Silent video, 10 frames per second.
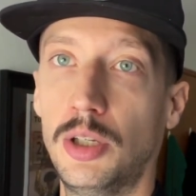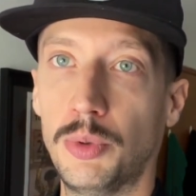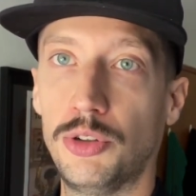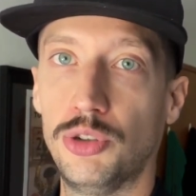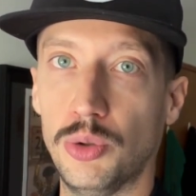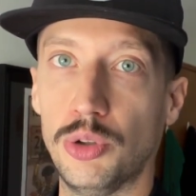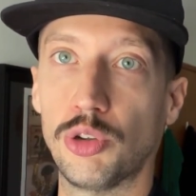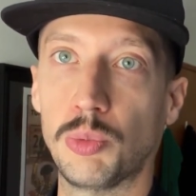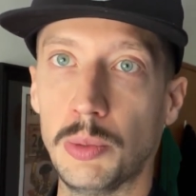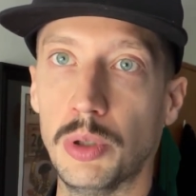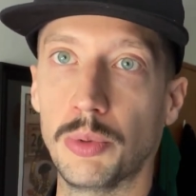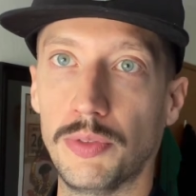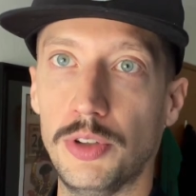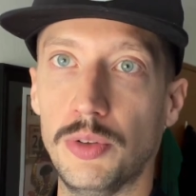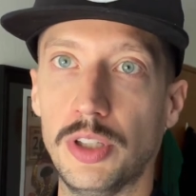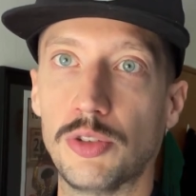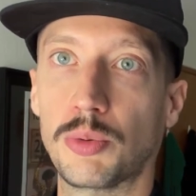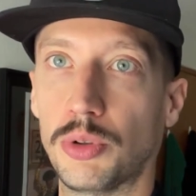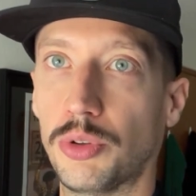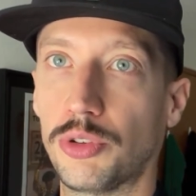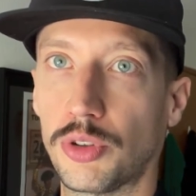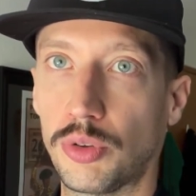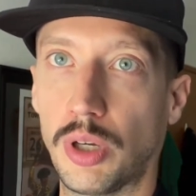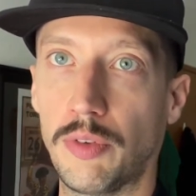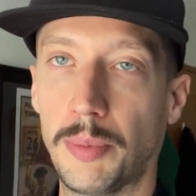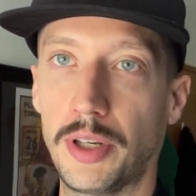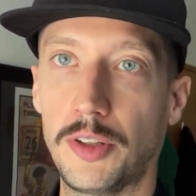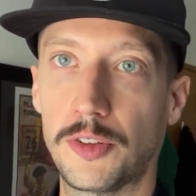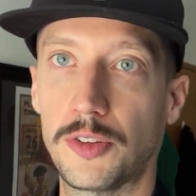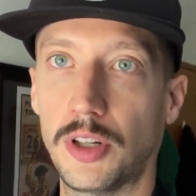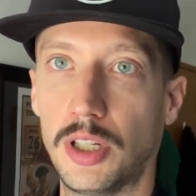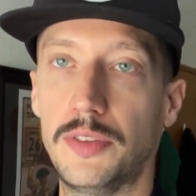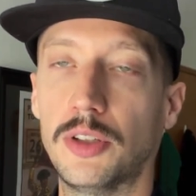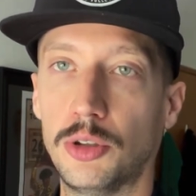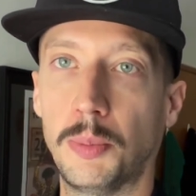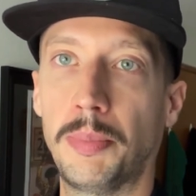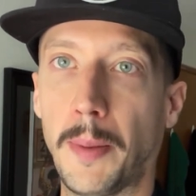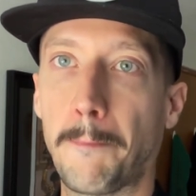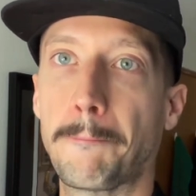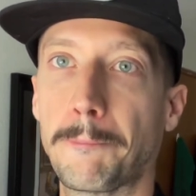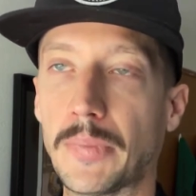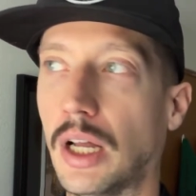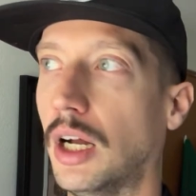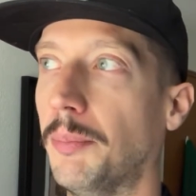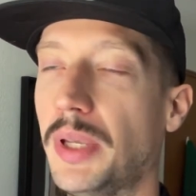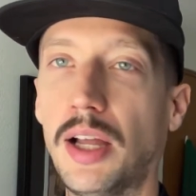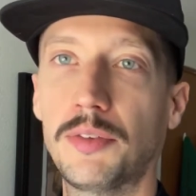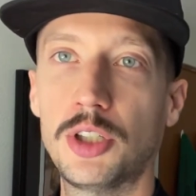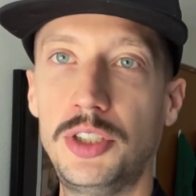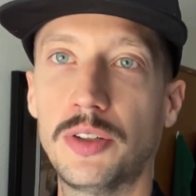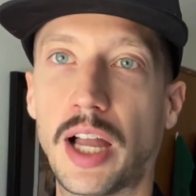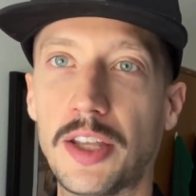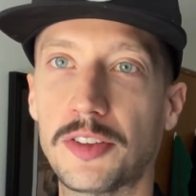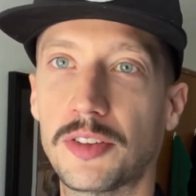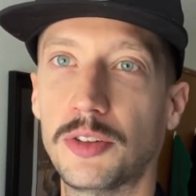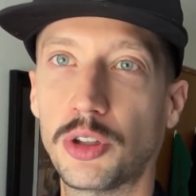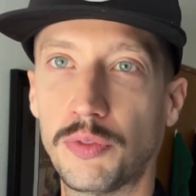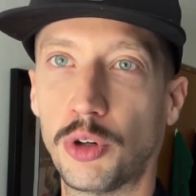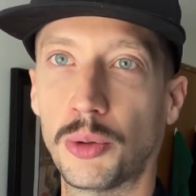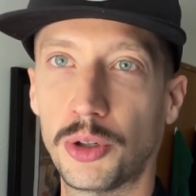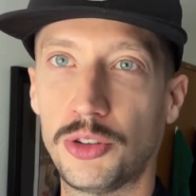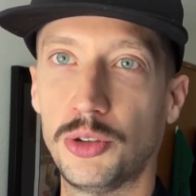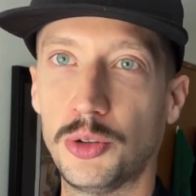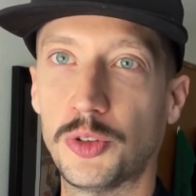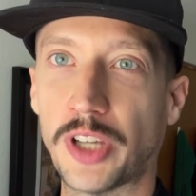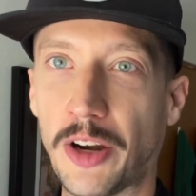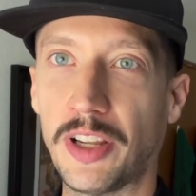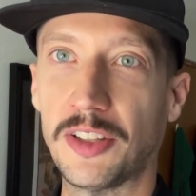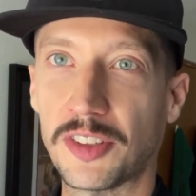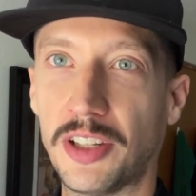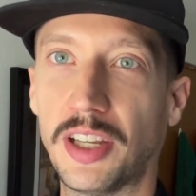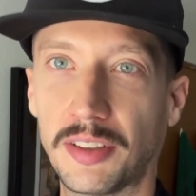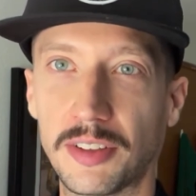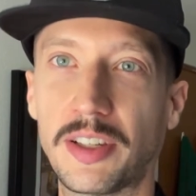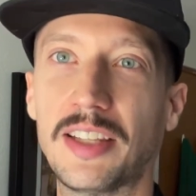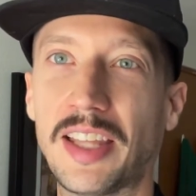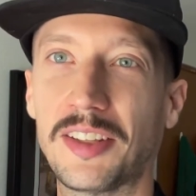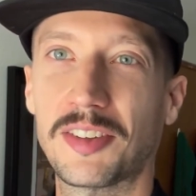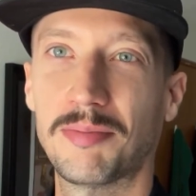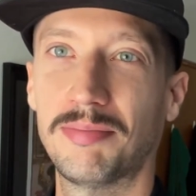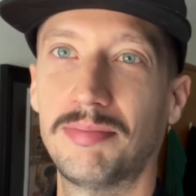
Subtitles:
with juniors, we will review these rules just so everybody's in the loop. But good deal, guys. Looking forward to Saturday and Sunday. Okay, thanks.